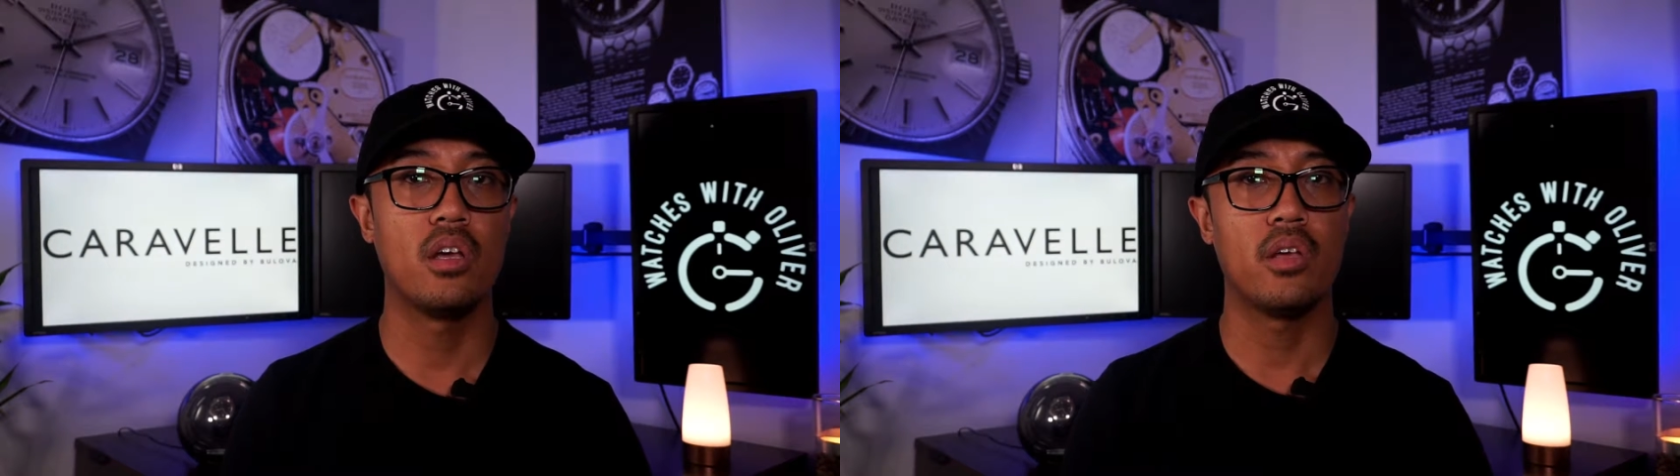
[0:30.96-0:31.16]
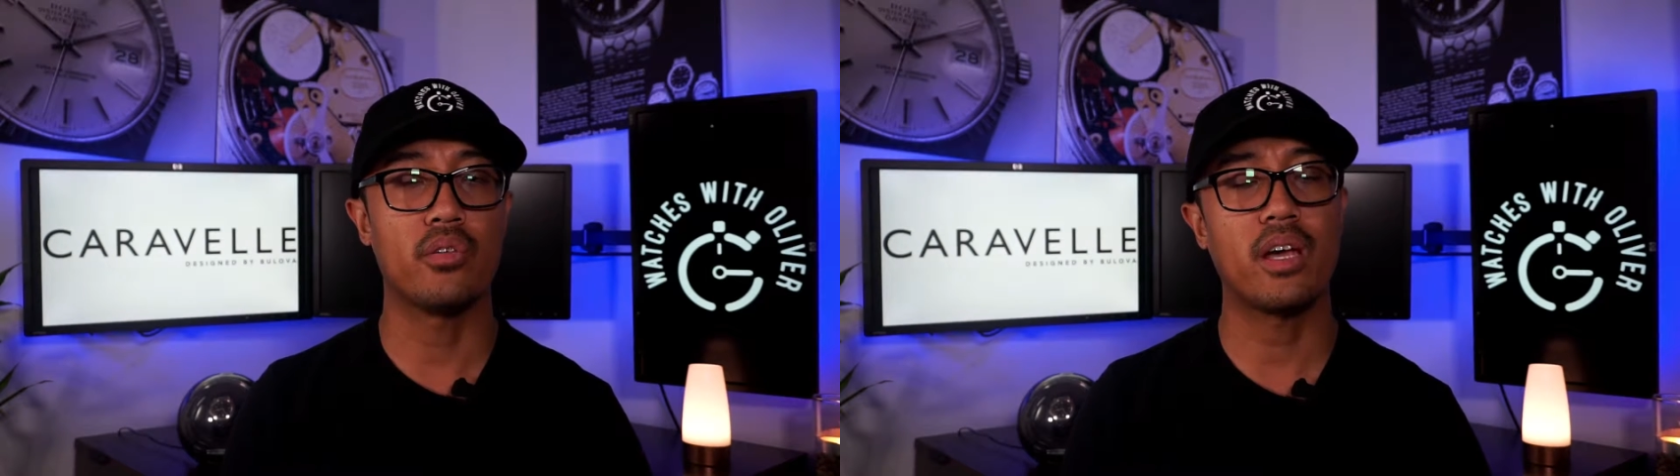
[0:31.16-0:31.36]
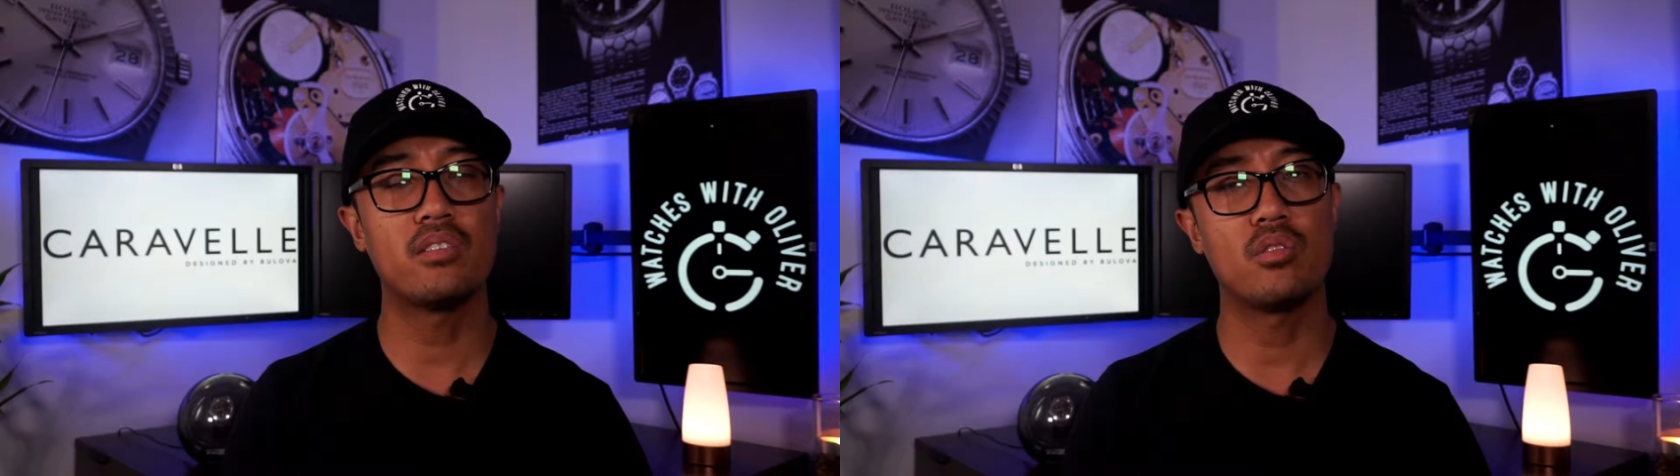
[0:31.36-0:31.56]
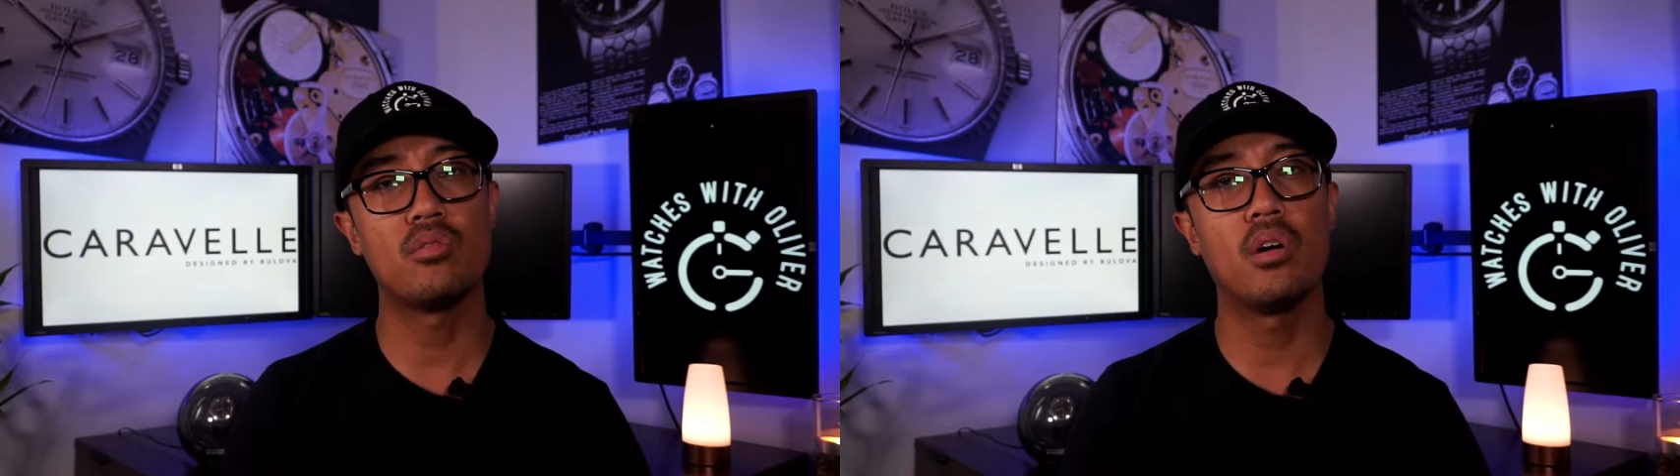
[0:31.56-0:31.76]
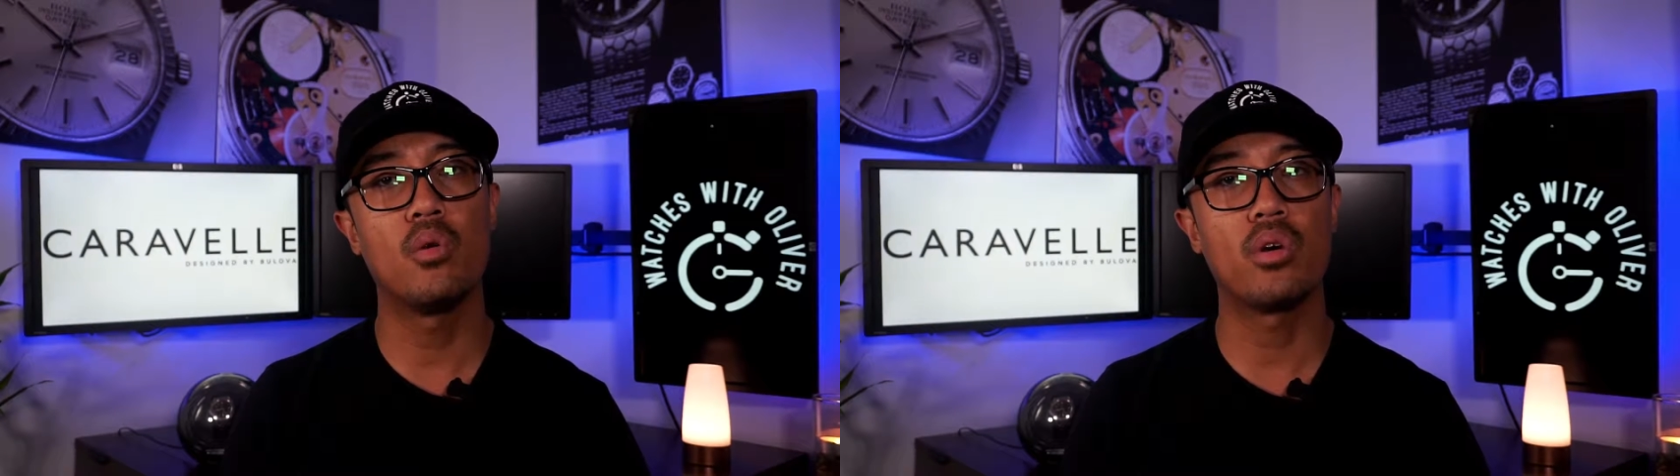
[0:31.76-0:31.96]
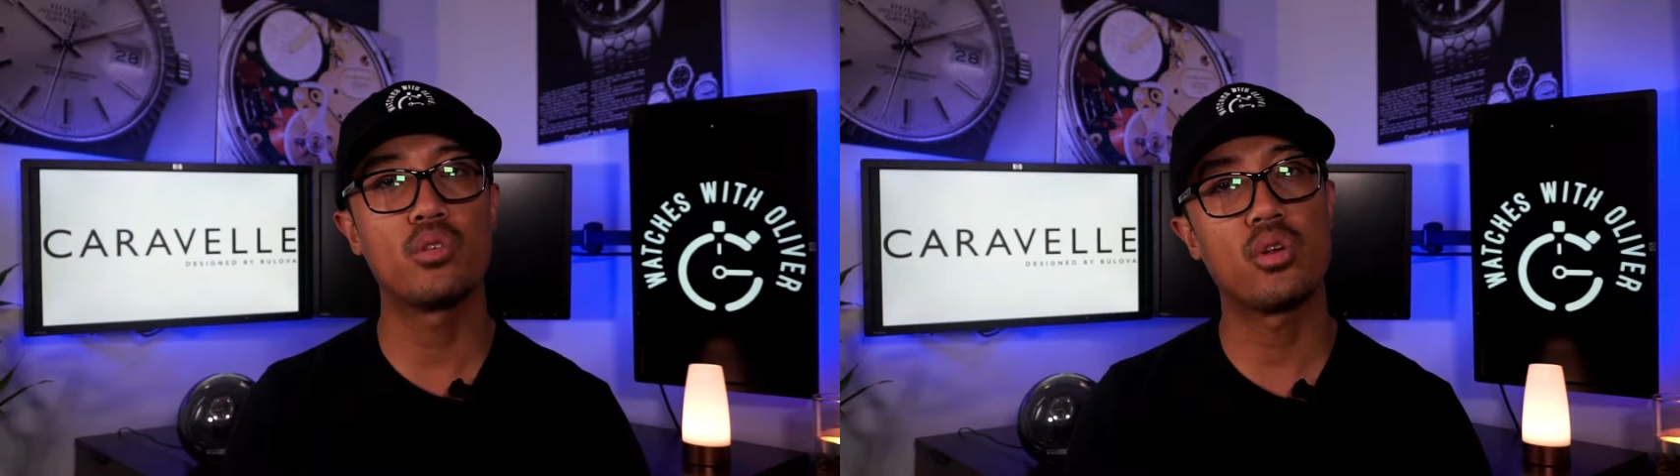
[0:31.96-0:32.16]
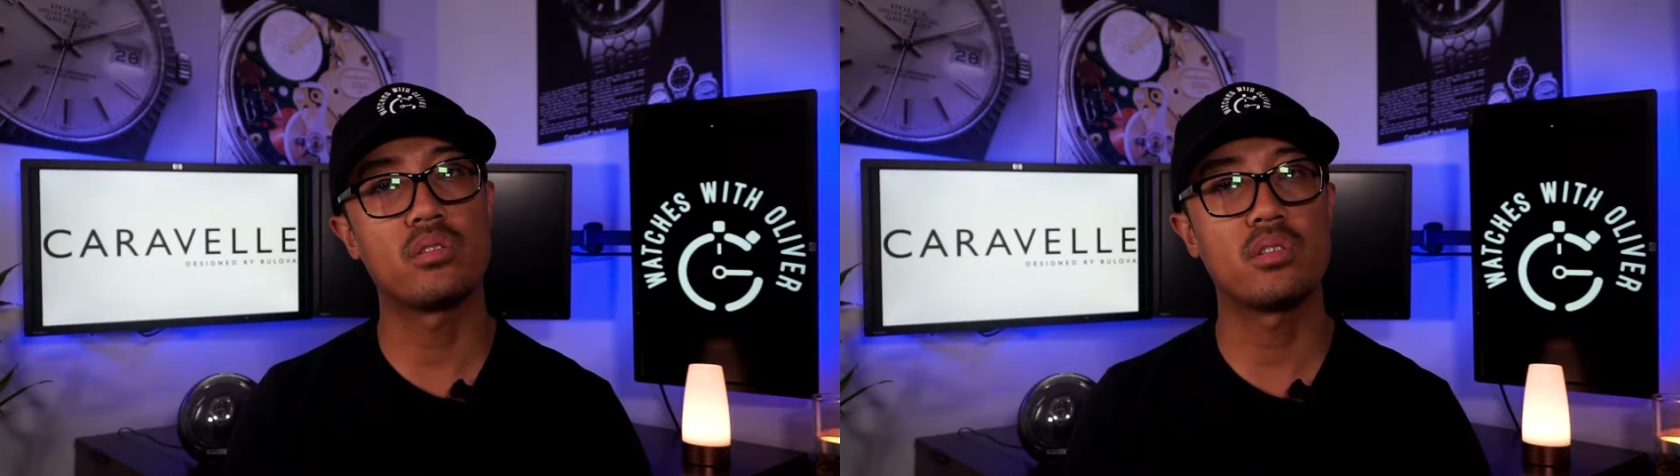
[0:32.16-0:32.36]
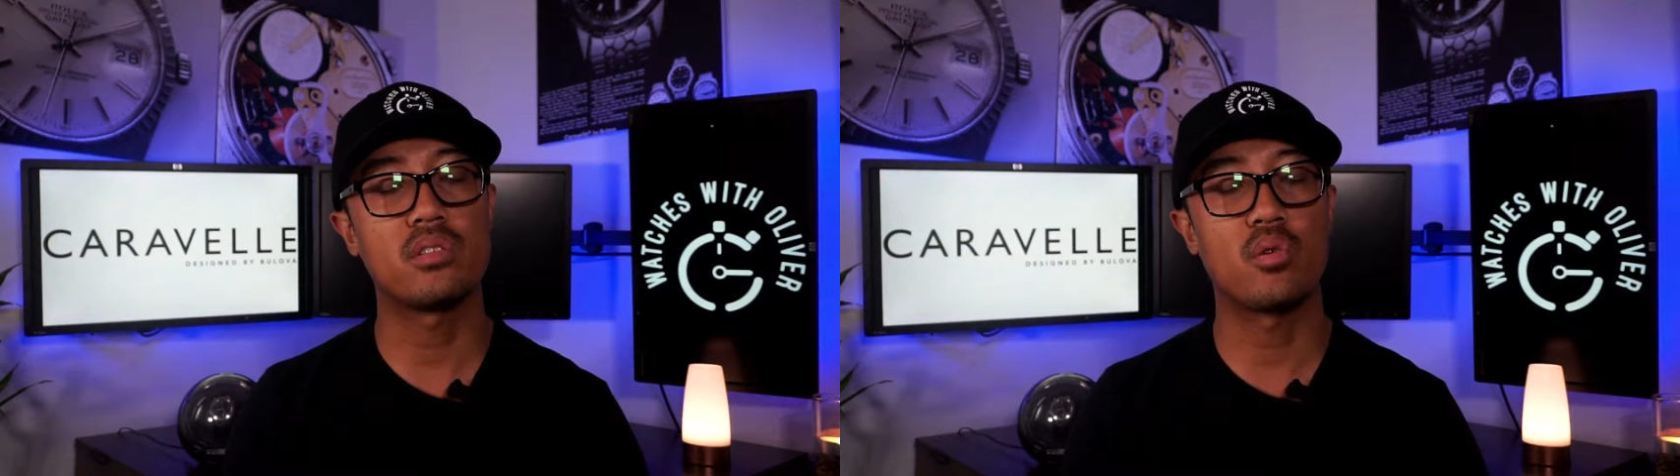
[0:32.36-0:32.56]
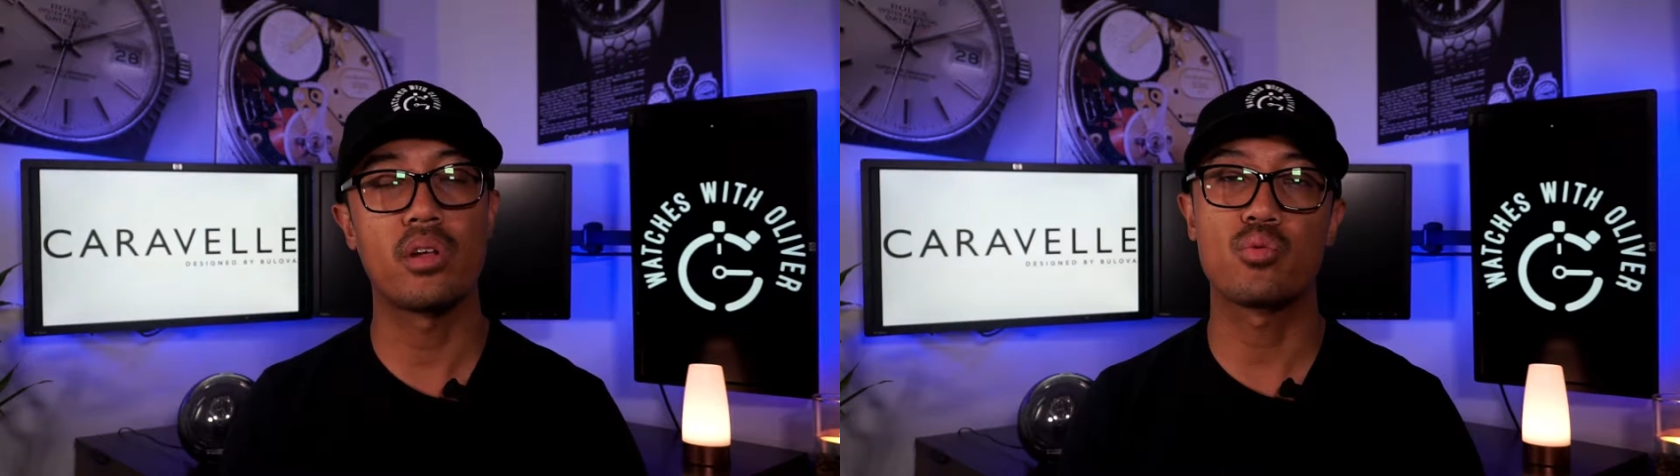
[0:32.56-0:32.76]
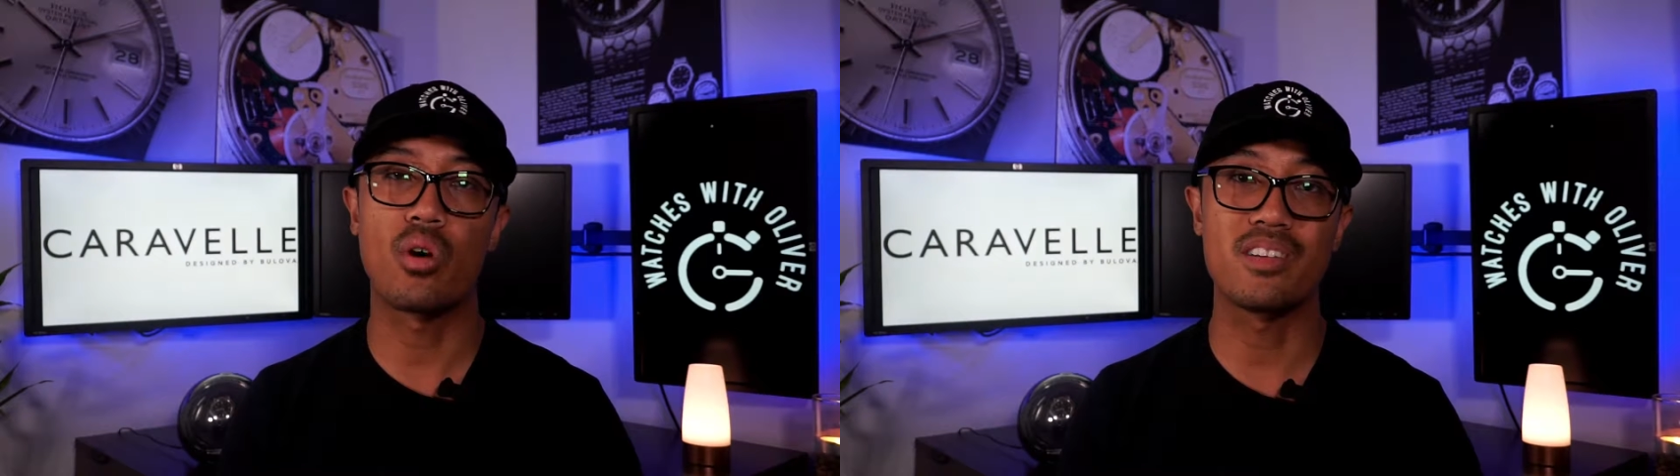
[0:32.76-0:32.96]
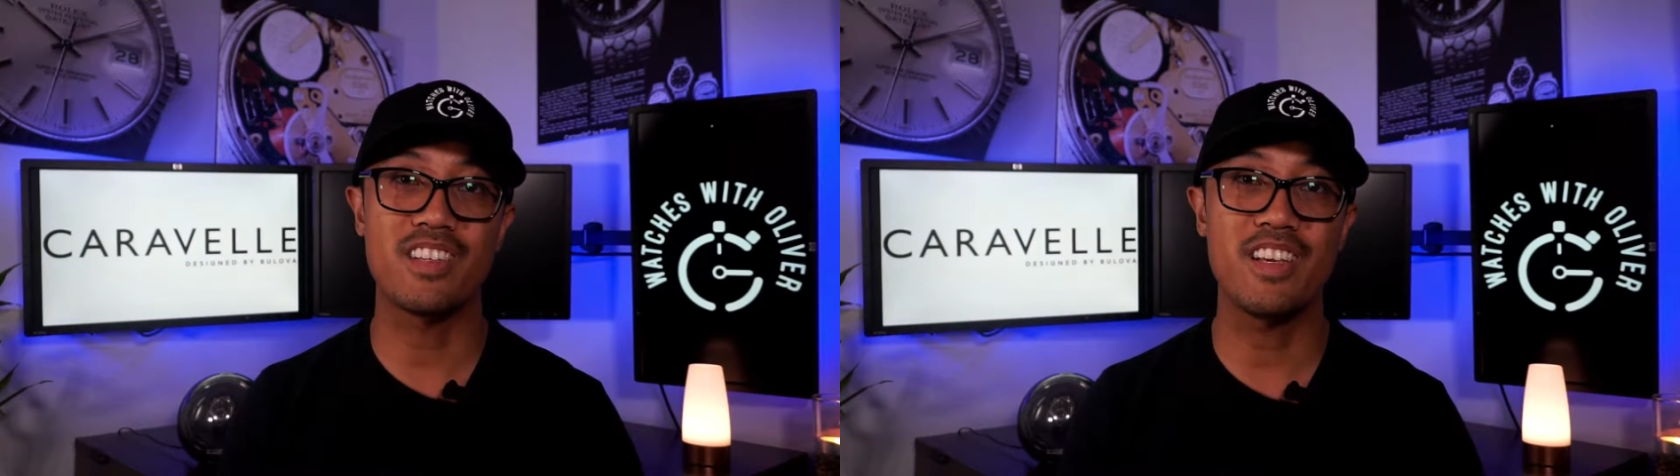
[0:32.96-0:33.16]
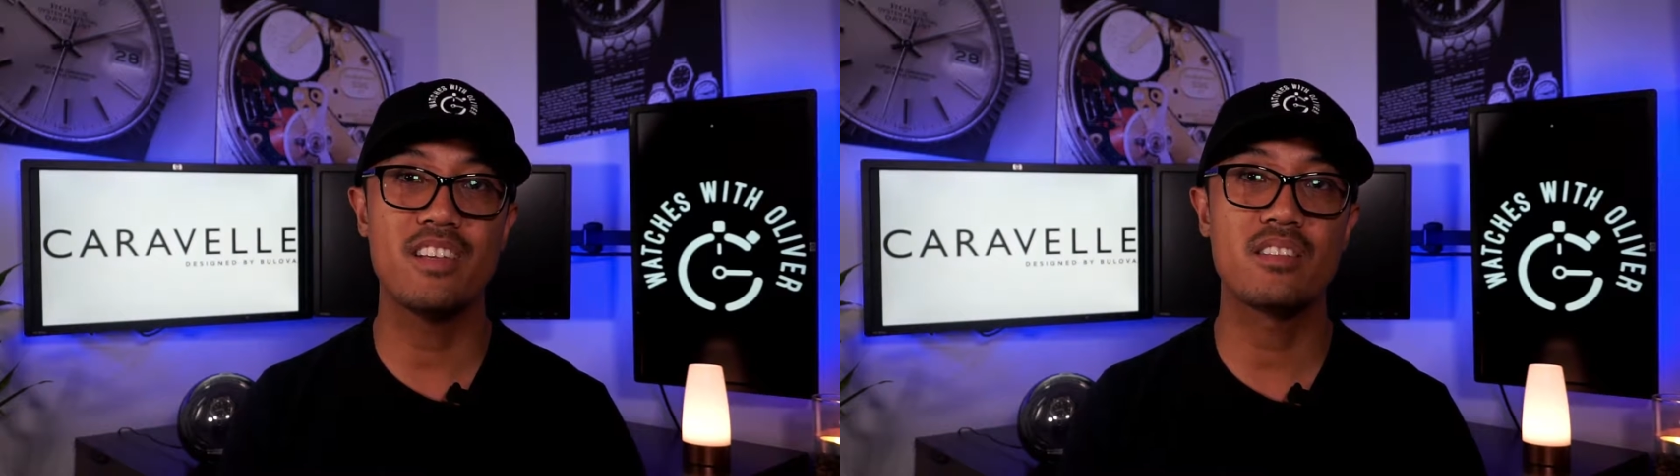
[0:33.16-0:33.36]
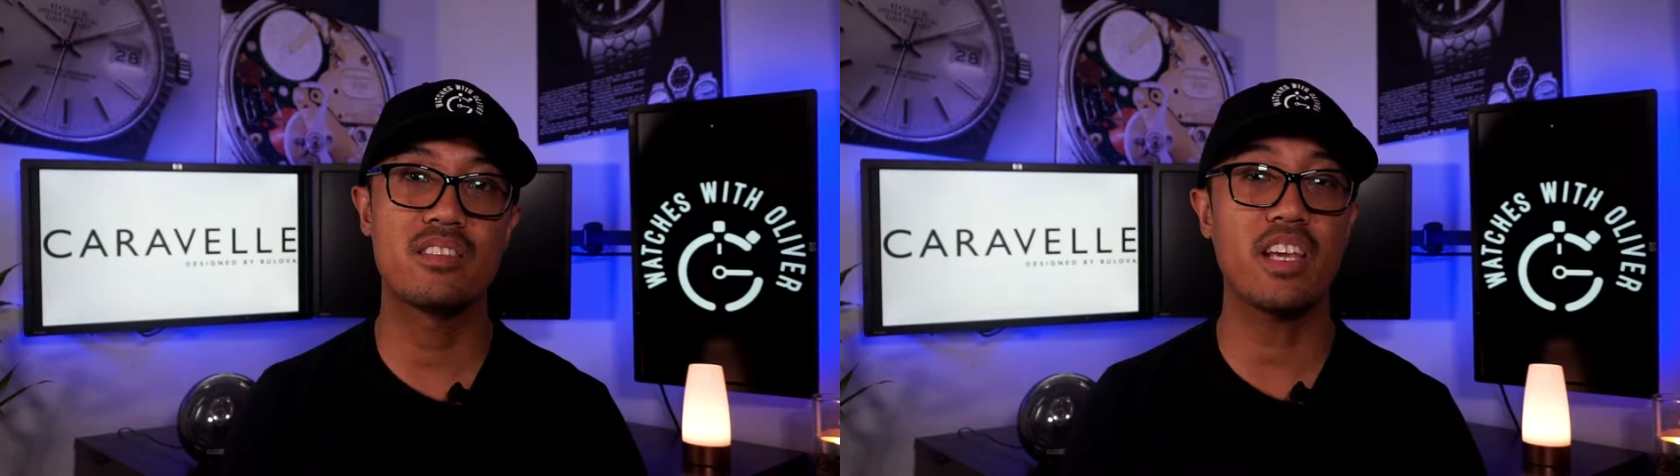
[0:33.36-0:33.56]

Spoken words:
If you guys don't know what a transistorized watch is,